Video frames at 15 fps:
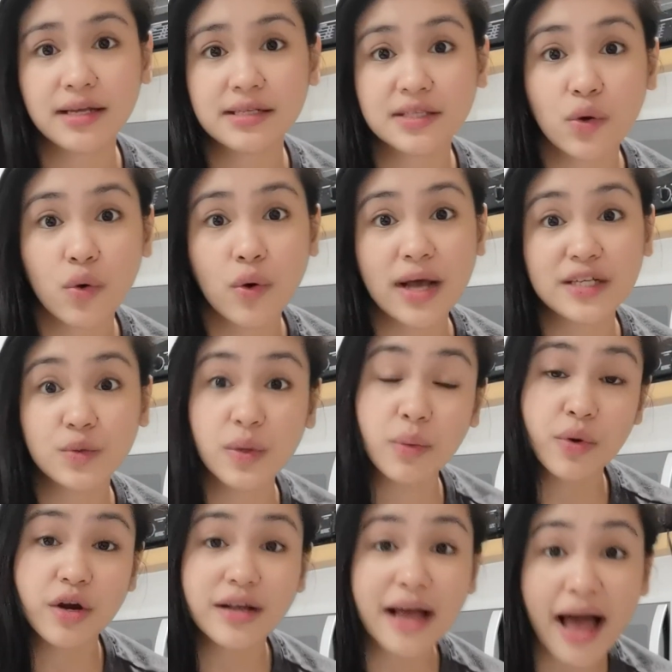So as we
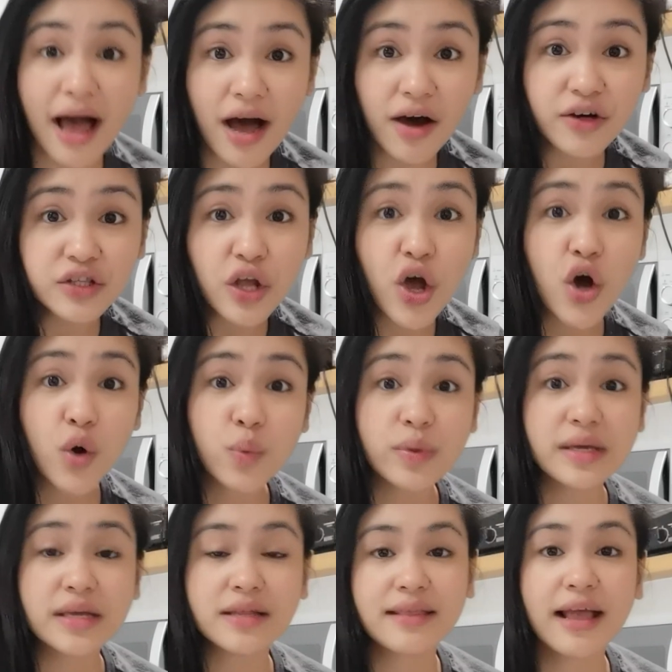work out,
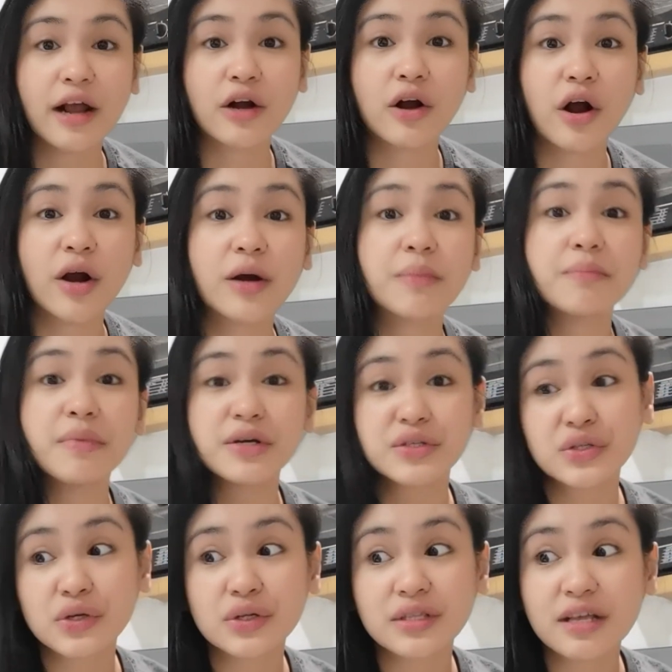we tear our
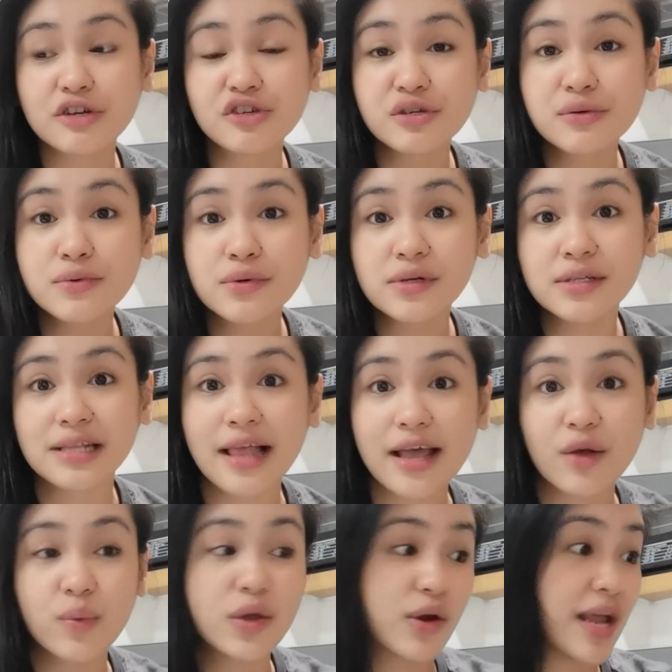muscle tissues,
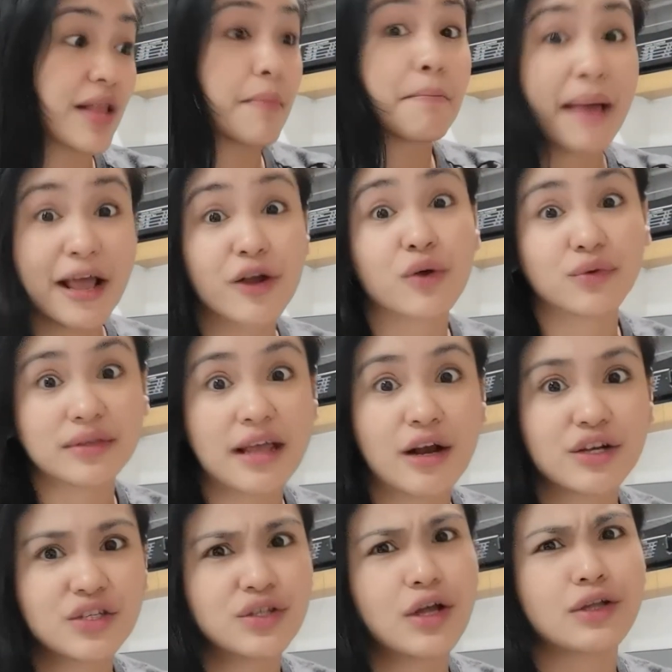like we create micro
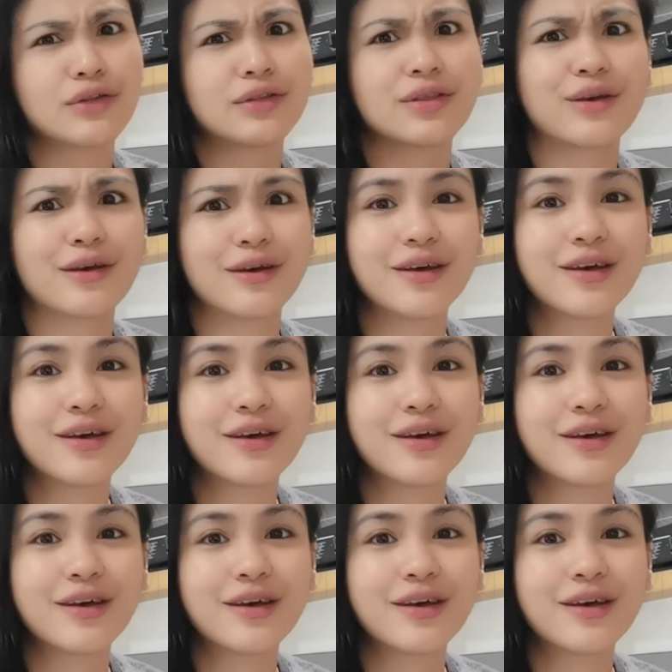tears, not the